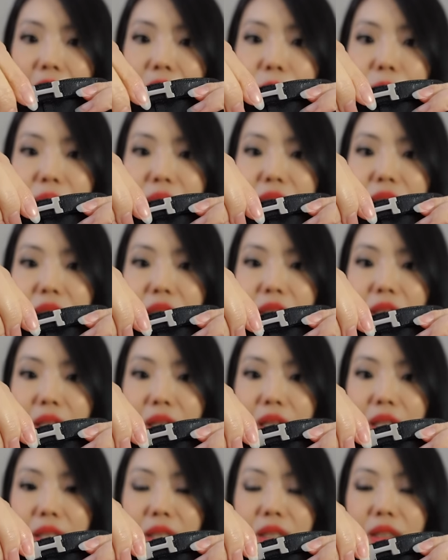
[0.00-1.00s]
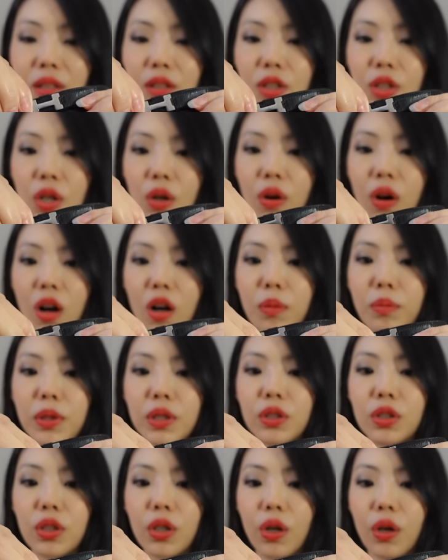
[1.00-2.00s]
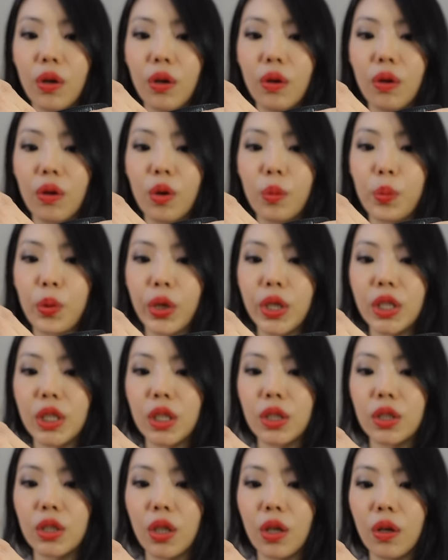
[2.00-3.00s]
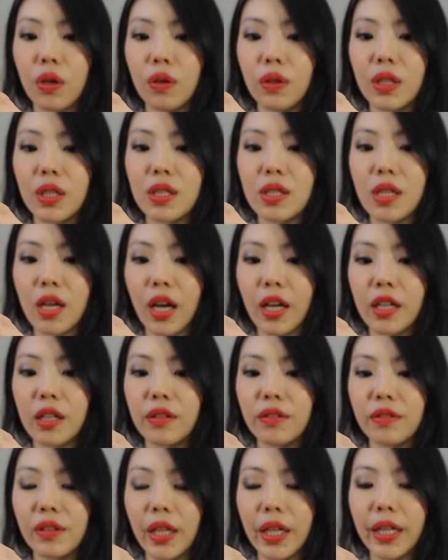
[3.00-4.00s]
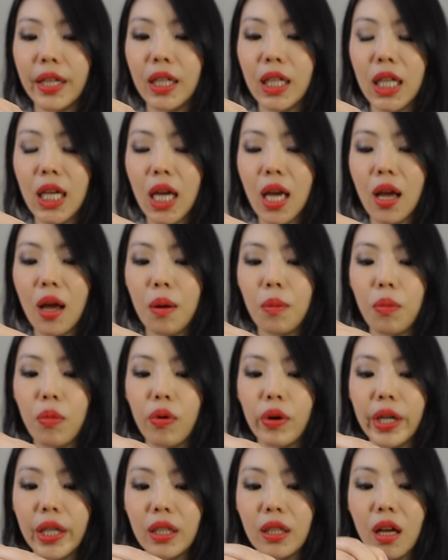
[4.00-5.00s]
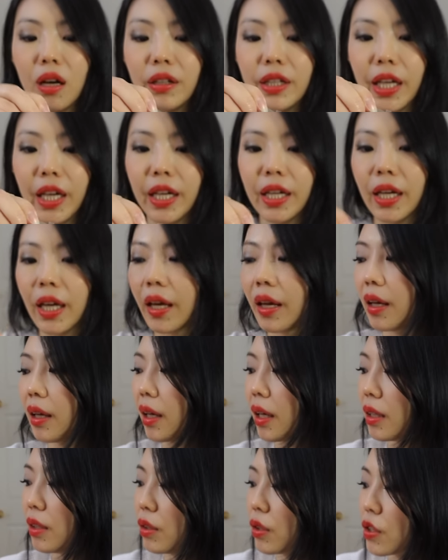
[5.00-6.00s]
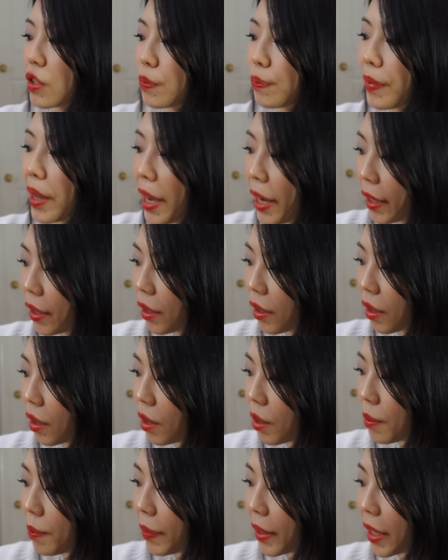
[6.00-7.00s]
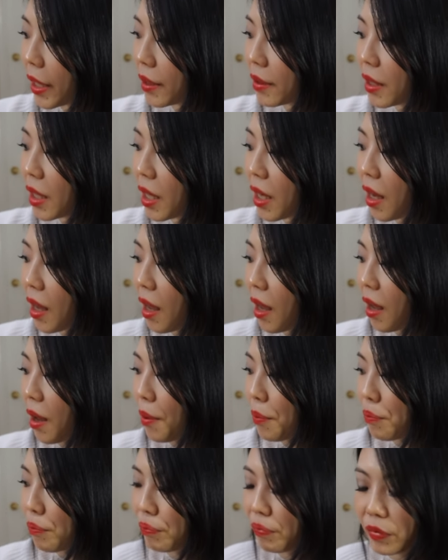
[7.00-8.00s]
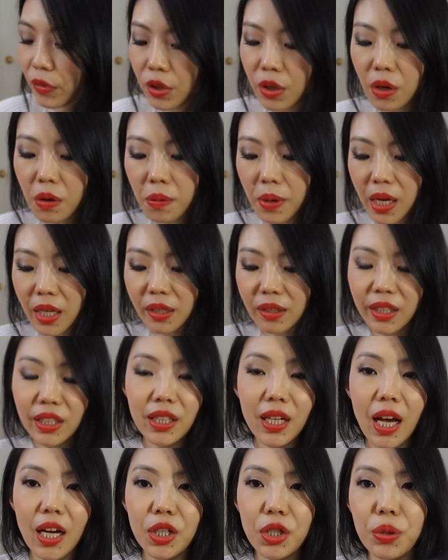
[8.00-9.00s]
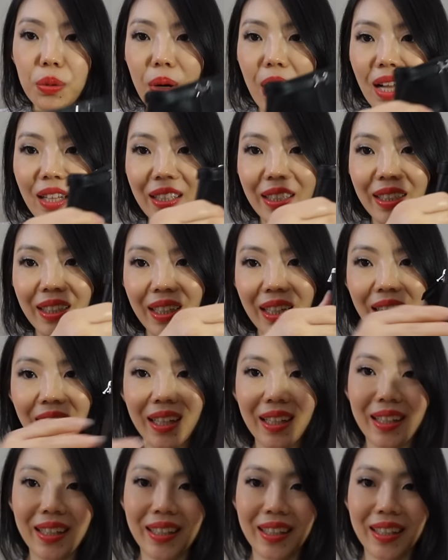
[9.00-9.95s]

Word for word: I always think that, you know, almond toe or pointed toe is kind of like more elongating and looks better, but you know what? In actuality,